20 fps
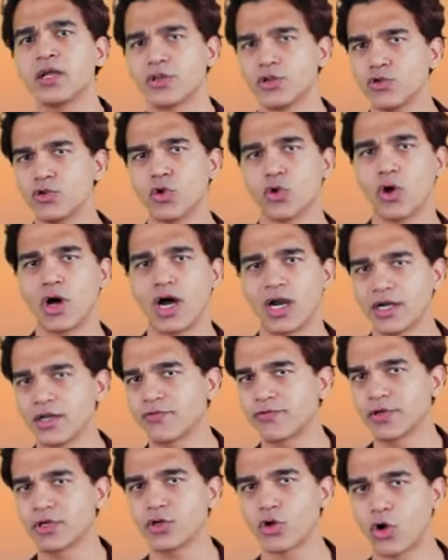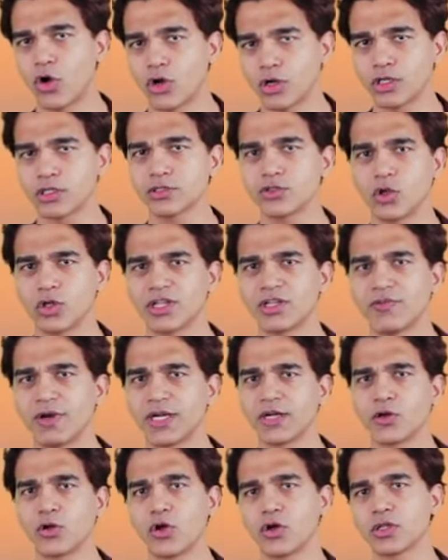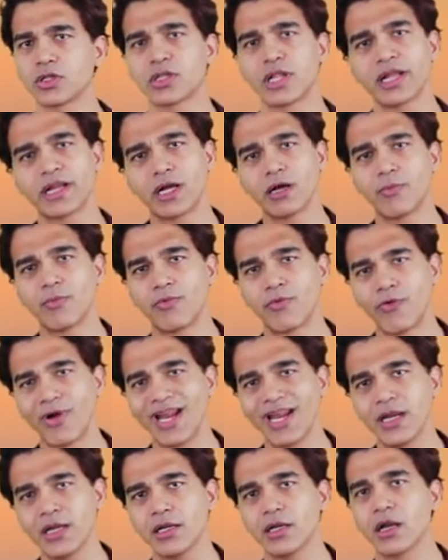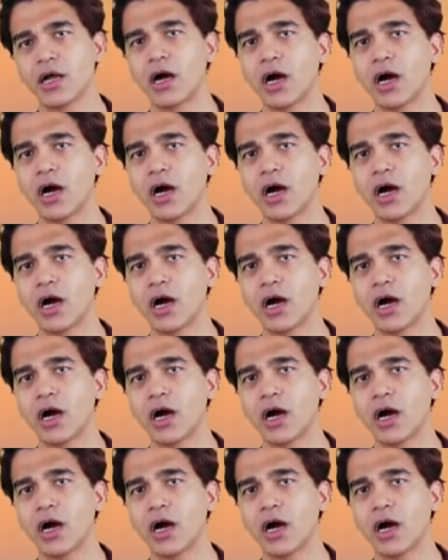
You know, our different organs, all the vital organs like our brain,